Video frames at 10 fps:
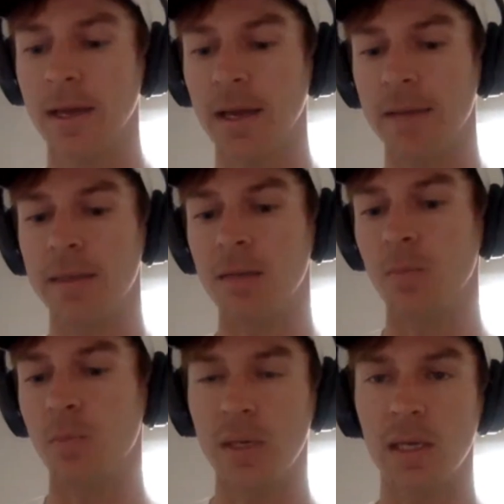And then
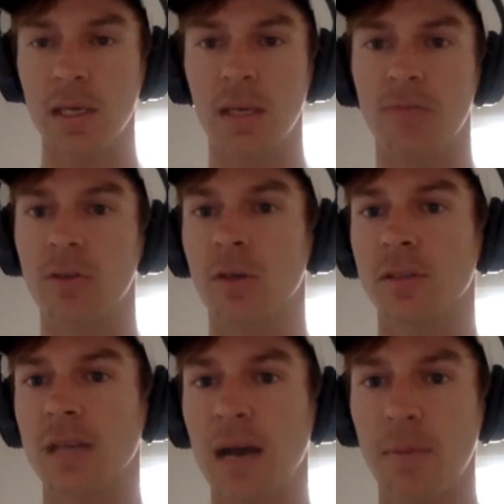B, if you're on
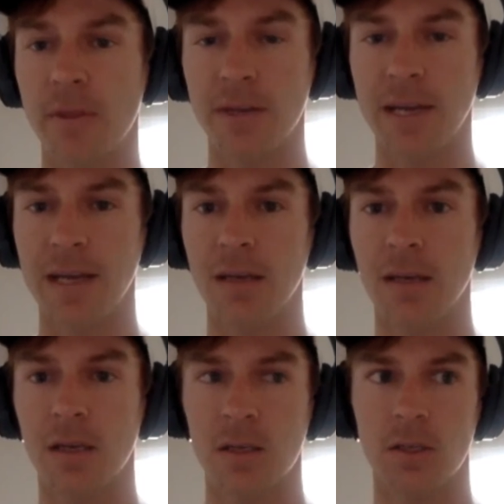top of the net,
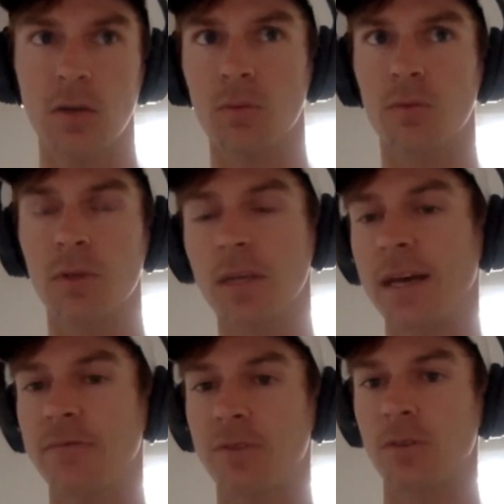you don't really
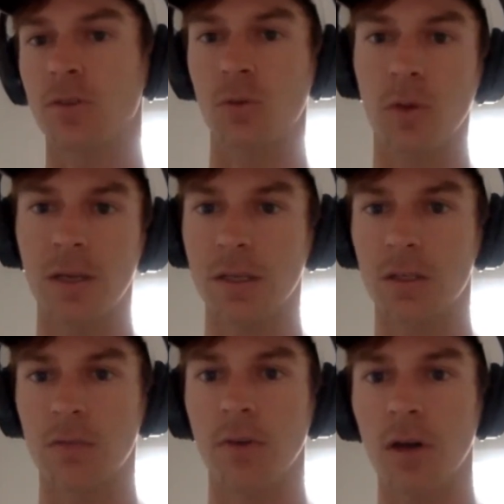have to swing at
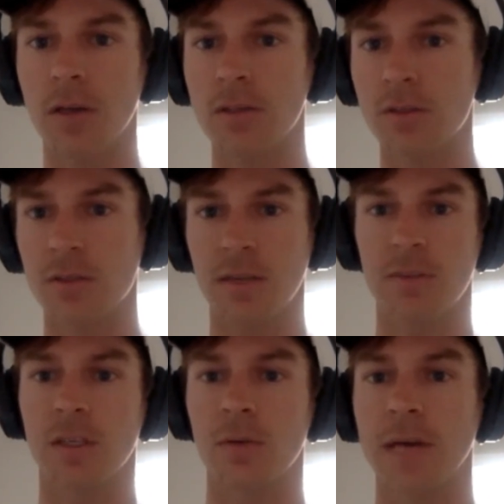your volleys; you just have to
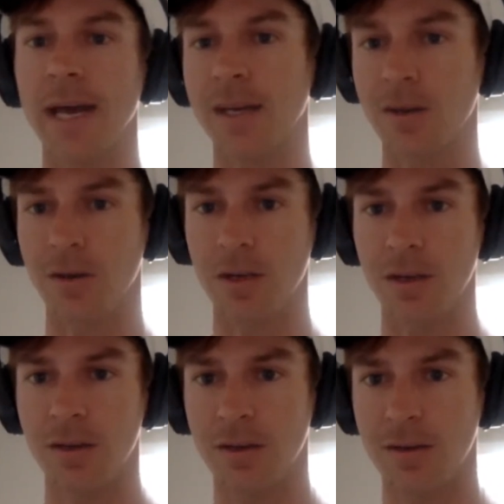get a racket on it,
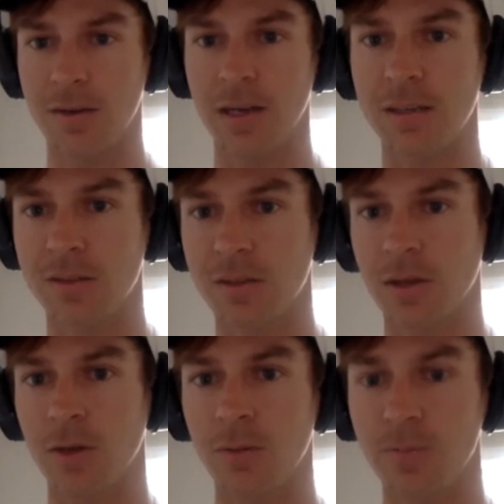yeah. right?
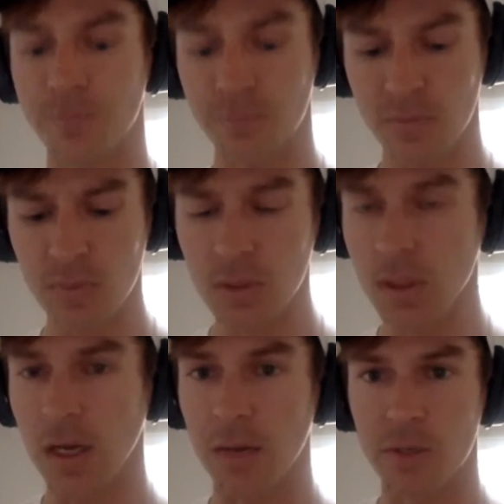So
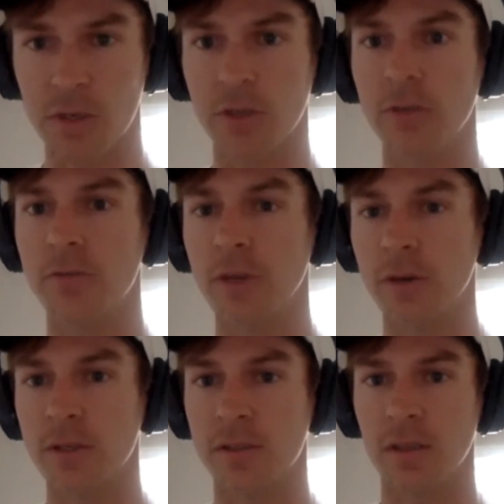I'm sure you've
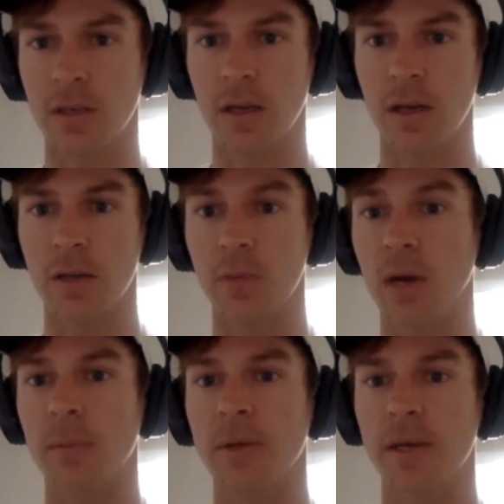noticed that uh, you
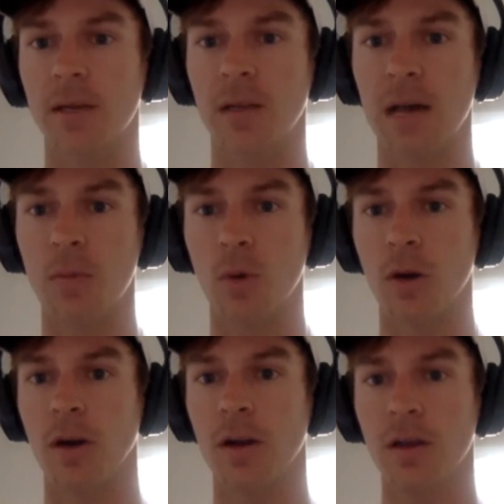probably hit a lot
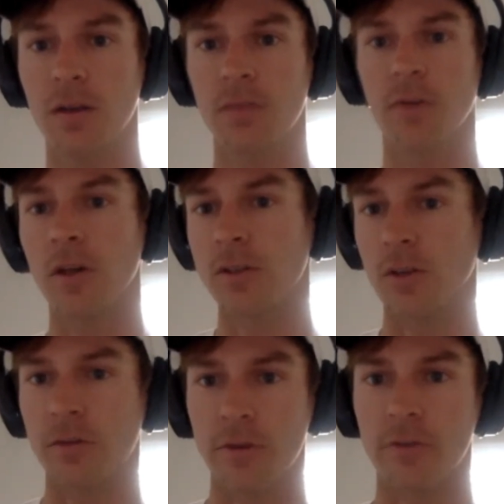more volleys
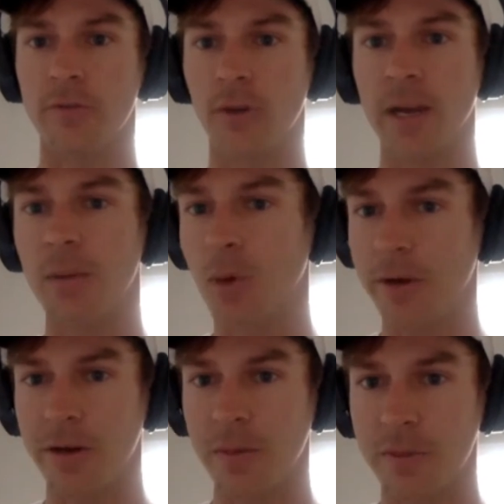off your frame while
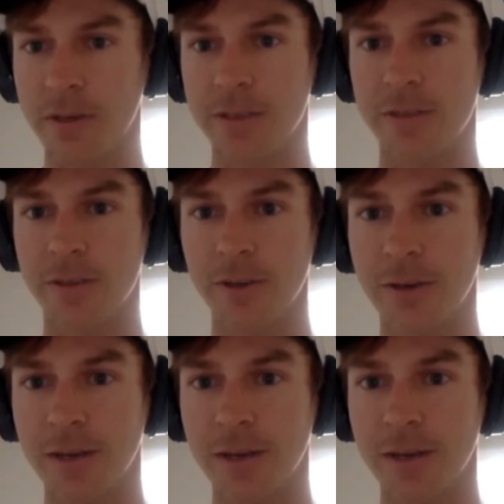you're up there too,